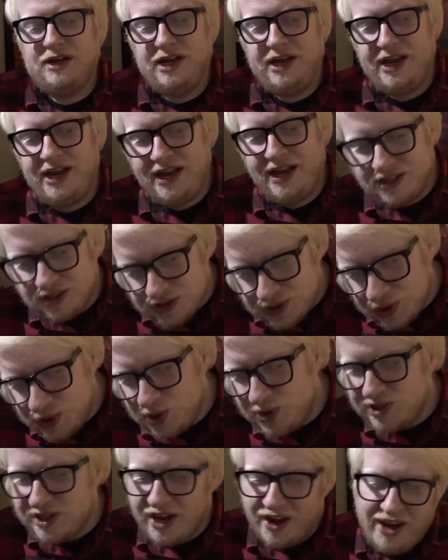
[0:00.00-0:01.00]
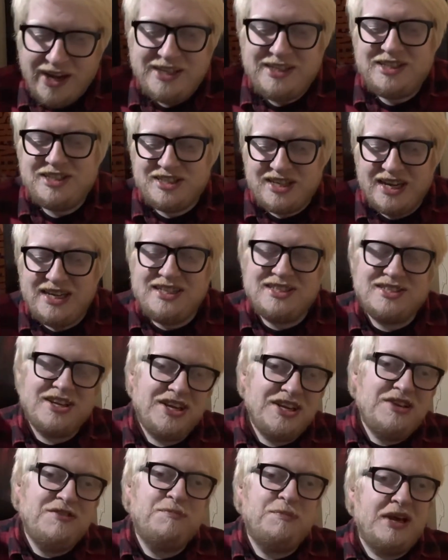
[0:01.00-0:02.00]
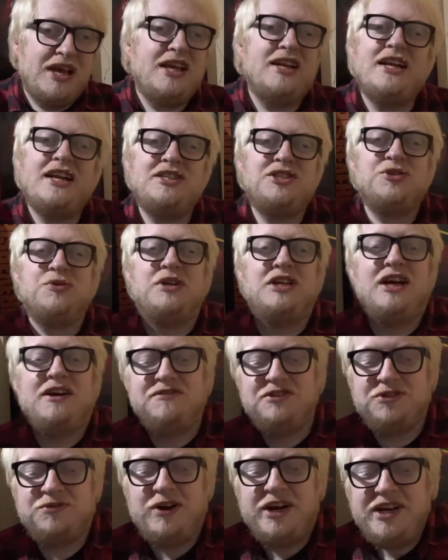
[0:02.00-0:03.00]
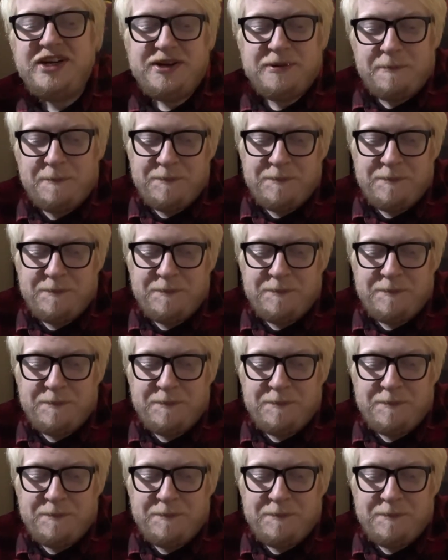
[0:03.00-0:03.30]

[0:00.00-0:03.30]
it does kind of taste like you've bitten into an after eight.